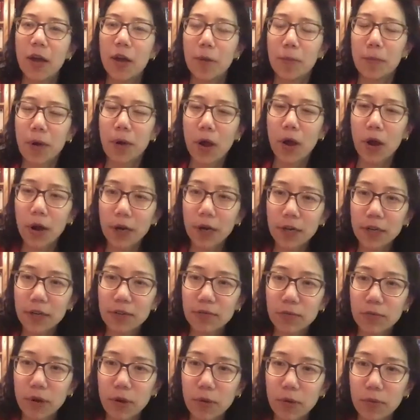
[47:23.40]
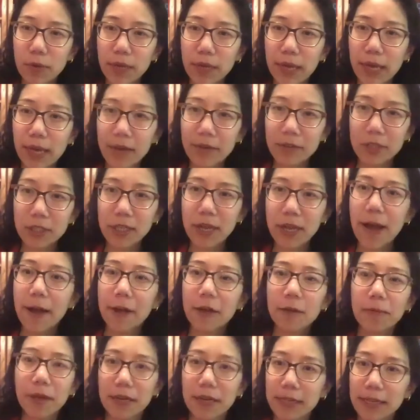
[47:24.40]
part of what we have to talk
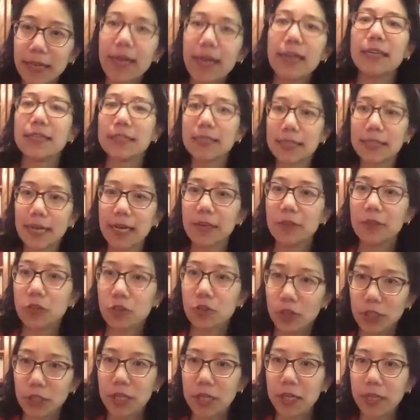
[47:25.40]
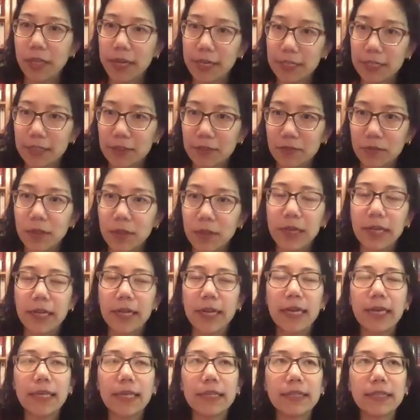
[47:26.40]
about, again, as a country
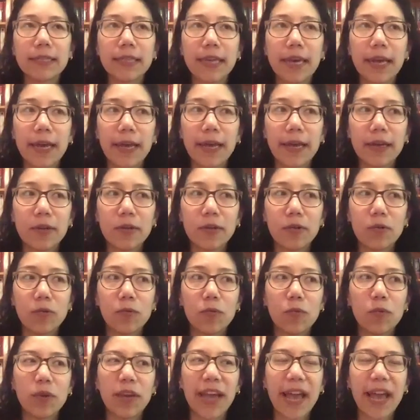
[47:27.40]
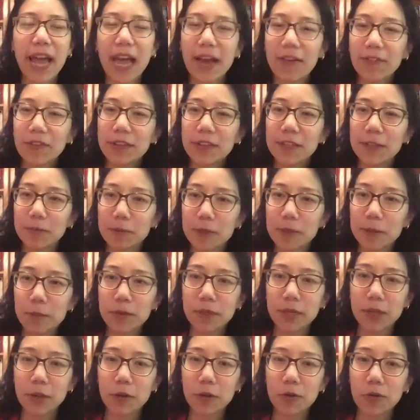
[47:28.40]
collectively, is that we have all these people
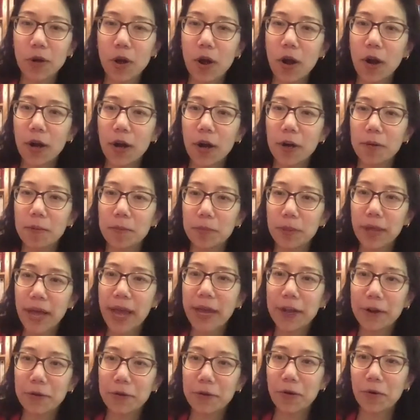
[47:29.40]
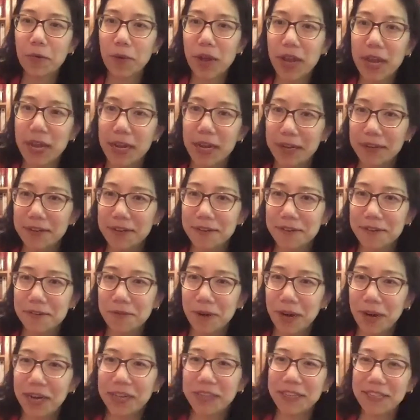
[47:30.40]
now who aren't Black or white,
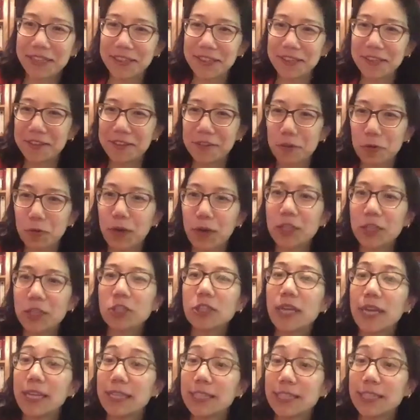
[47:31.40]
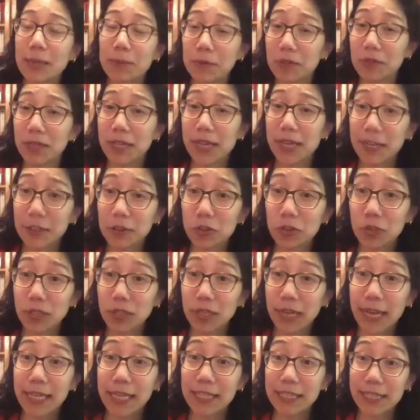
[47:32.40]
right? Like the racial landscape of the country
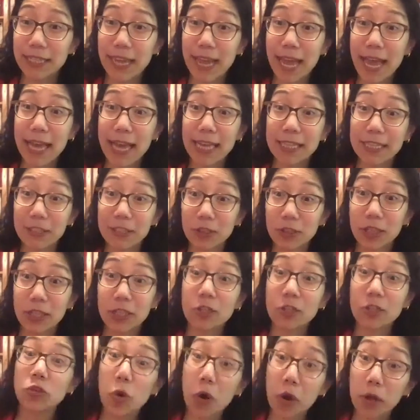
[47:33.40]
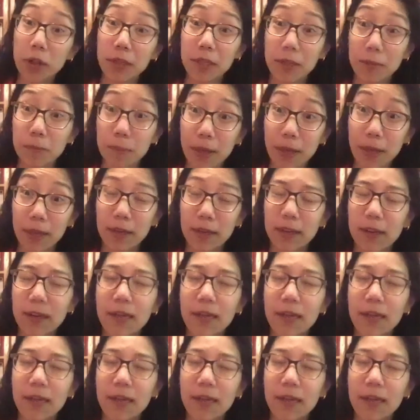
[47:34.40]
has historically been